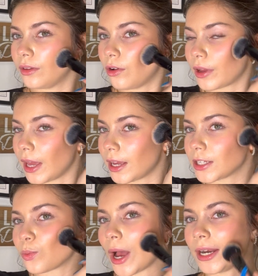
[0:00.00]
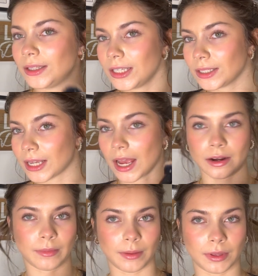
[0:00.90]
Okay, because why did this kind of
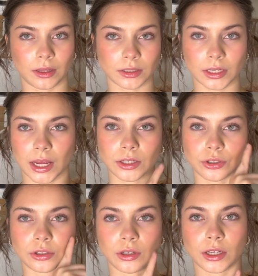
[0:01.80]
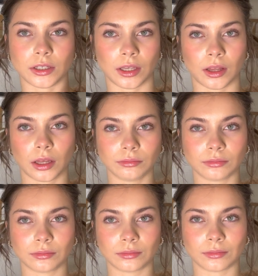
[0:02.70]
make me look snatched? Do you guys see that?
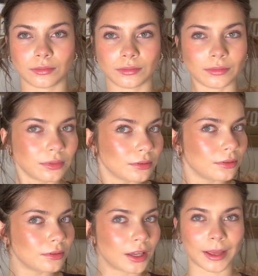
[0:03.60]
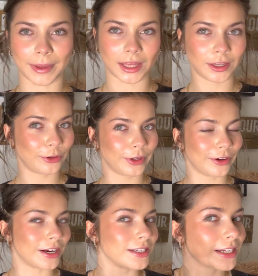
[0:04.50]
Am I like going
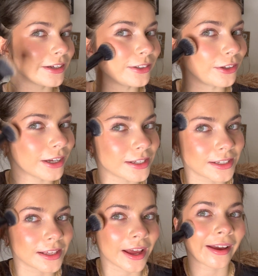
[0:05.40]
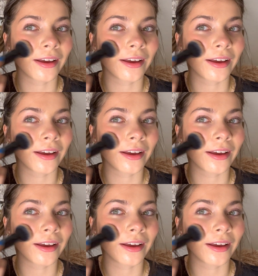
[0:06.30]
crazy? Do you guys see that?